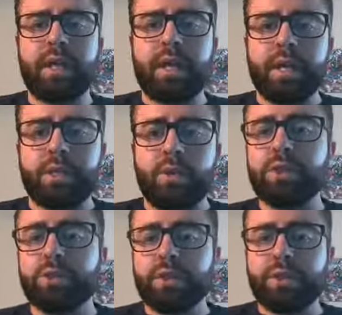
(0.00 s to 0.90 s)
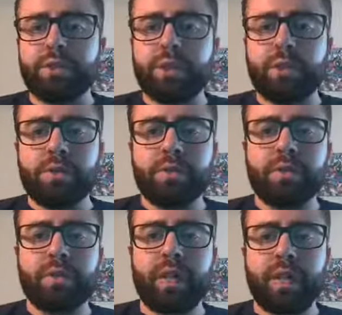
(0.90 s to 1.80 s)
an orchestra show
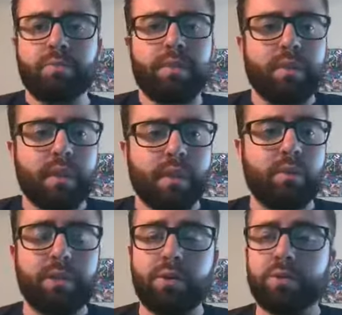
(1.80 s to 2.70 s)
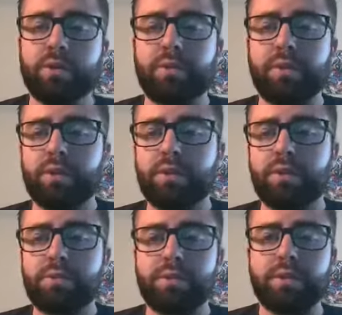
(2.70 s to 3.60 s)
that uh, where the orchestra played
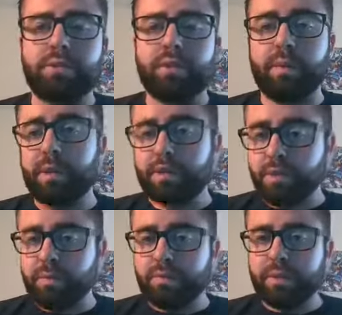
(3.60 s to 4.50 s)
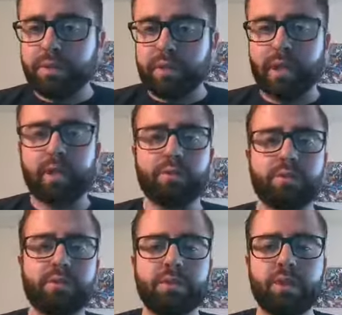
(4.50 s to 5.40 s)
all the music from the Pixar movies at
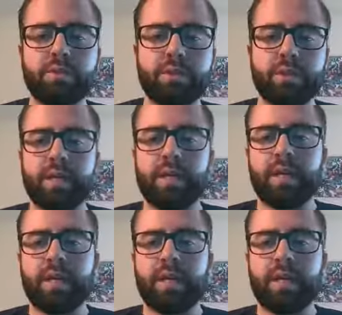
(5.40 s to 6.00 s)
Hollywood Studios.